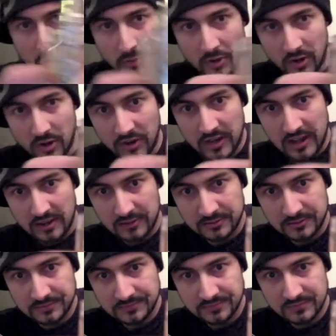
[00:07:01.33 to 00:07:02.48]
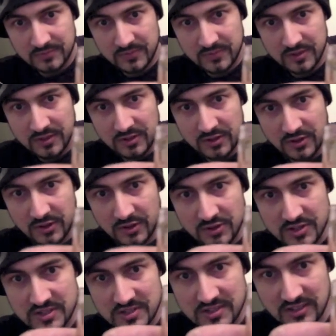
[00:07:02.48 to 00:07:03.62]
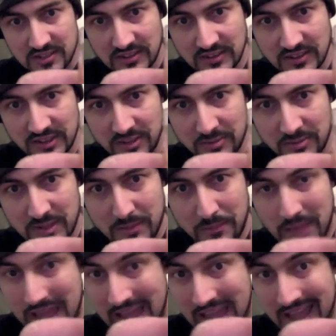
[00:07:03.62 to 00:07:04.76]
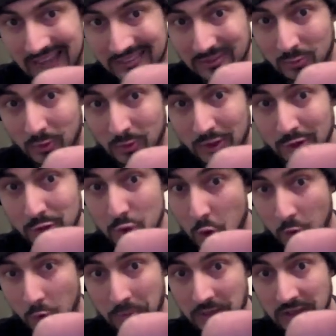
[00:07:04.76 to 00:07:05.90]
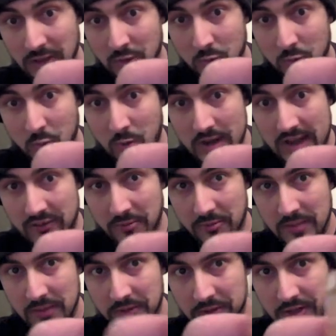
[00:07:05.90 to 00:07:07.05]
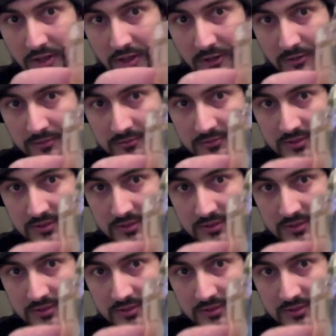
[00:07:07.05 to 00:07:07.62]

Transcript: we are now, you're just a little bit past where you normally would never be able to go.